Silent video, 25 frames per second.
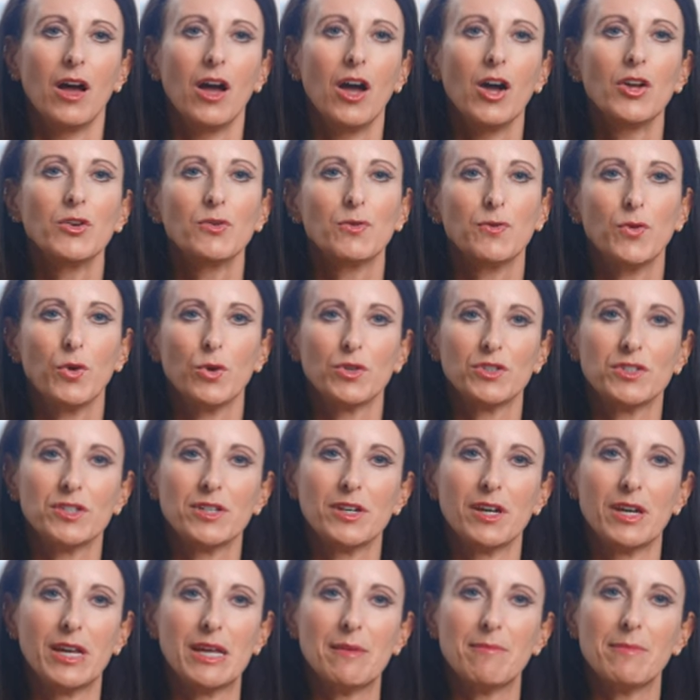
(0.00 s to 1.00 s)

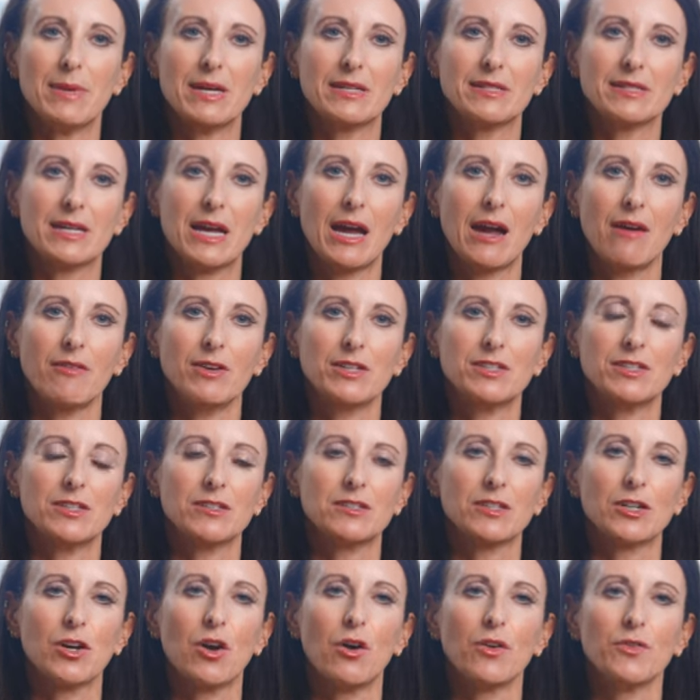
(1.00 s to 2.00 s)
Unfortunately, miscarriage
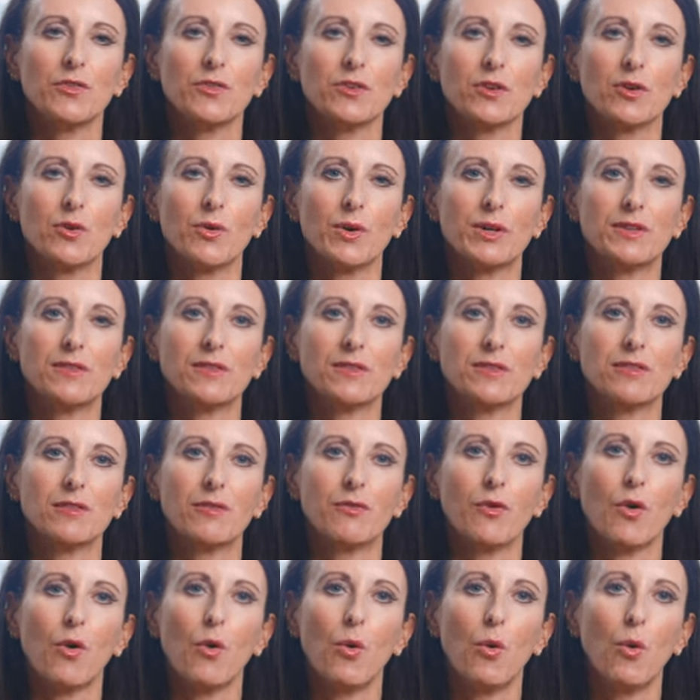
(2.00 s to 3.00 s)
is a consequence
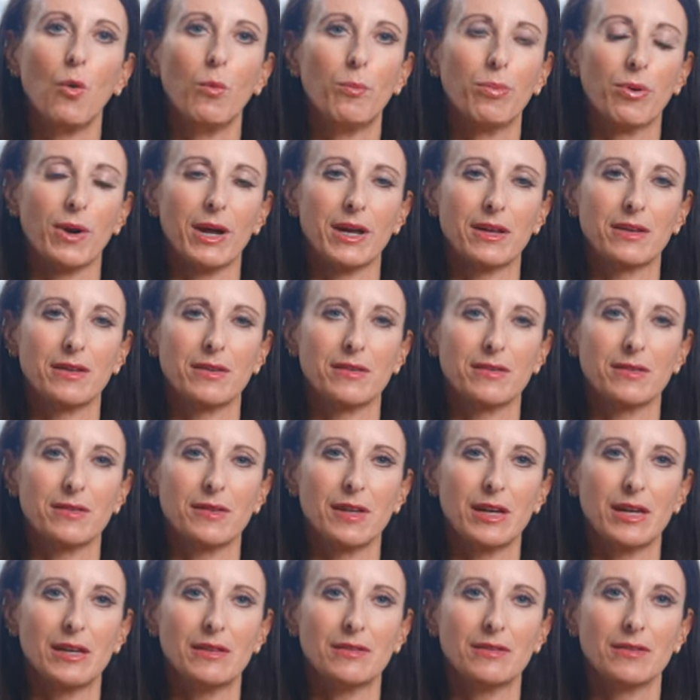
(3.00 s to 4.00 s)
of all
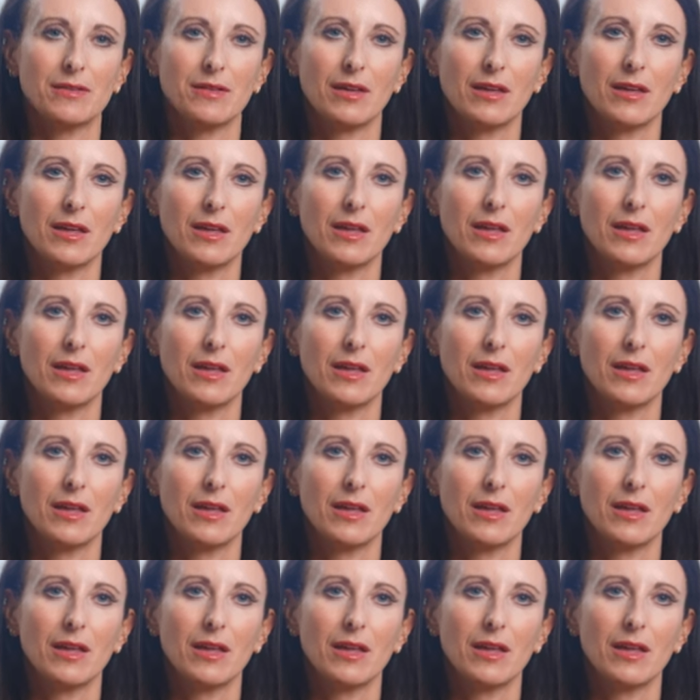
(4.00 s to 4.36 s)
pregnancies.